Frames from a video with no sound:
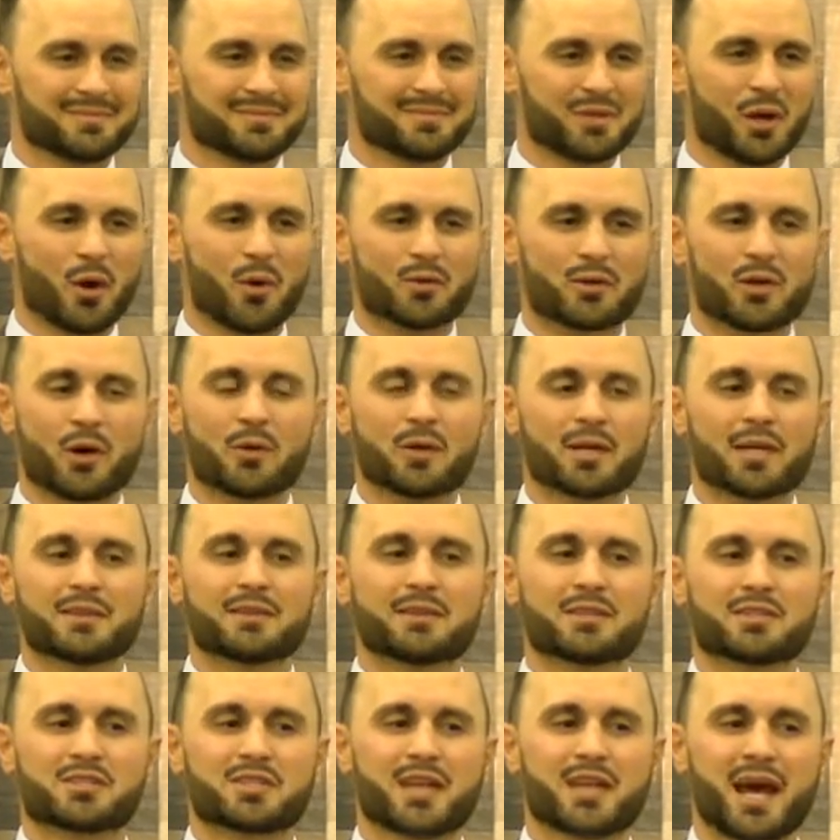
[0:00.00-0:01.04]
Don't get
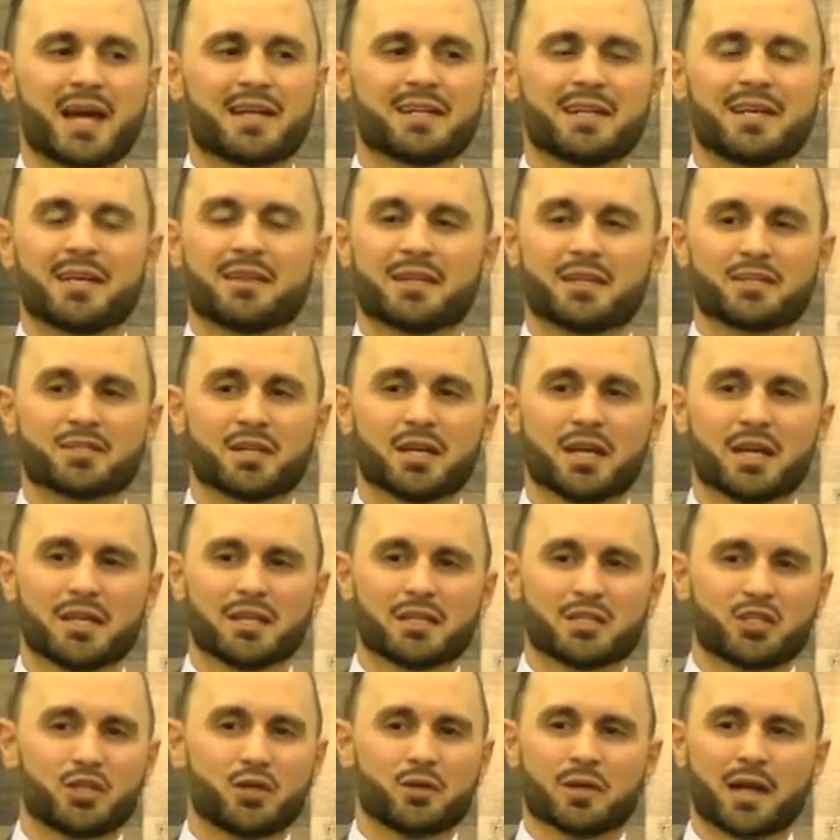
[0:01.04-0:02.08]
this idea
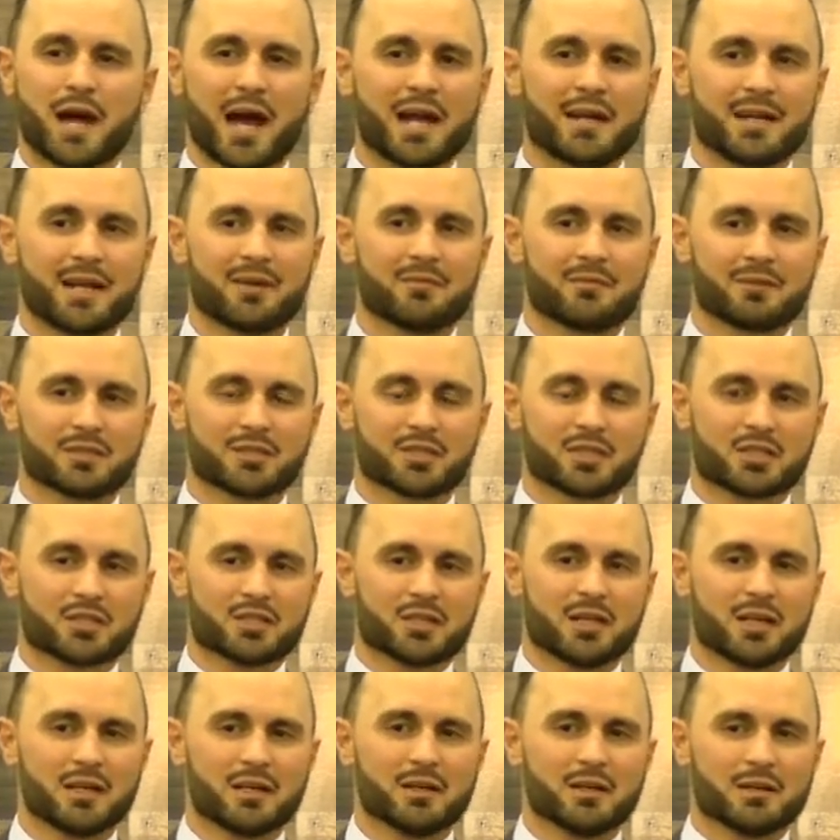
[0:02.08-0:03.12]
that you and I never just
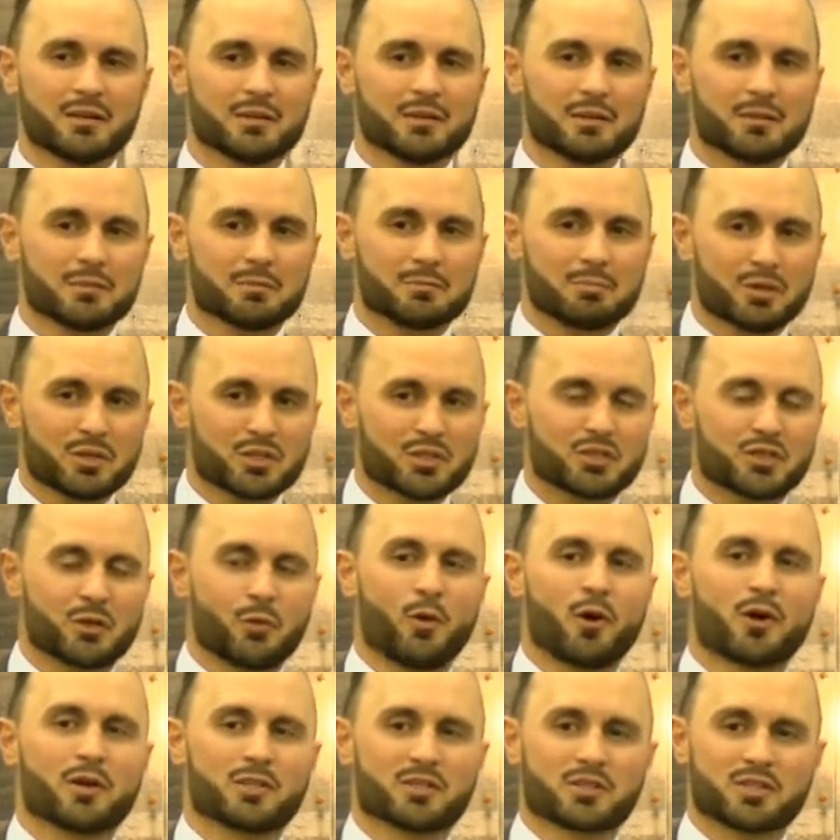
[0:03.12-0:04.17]
push the
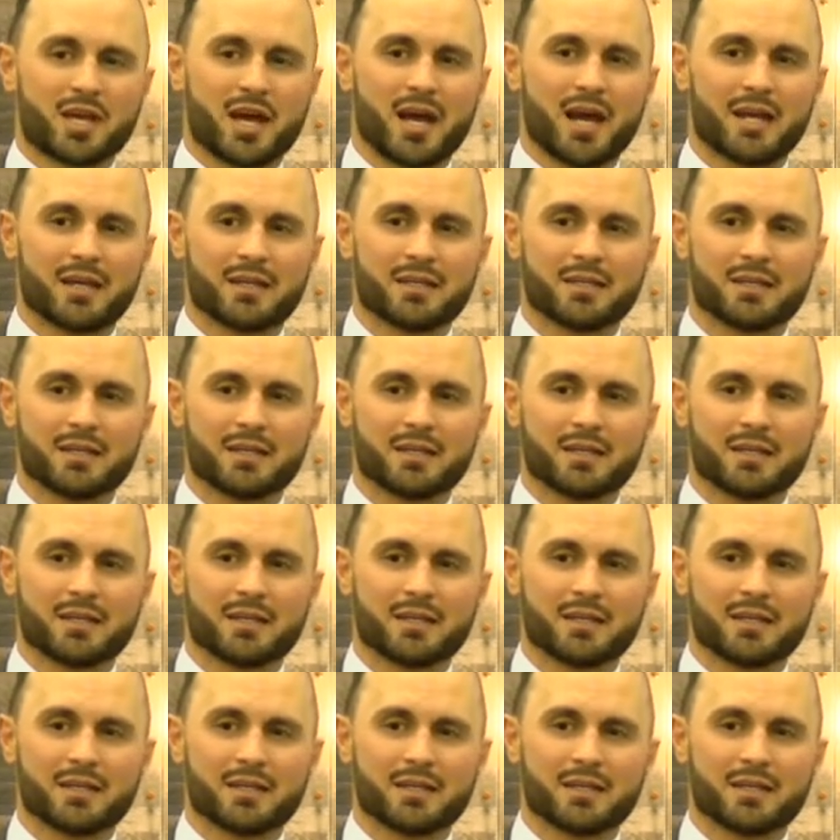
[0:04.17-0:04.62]
word aside.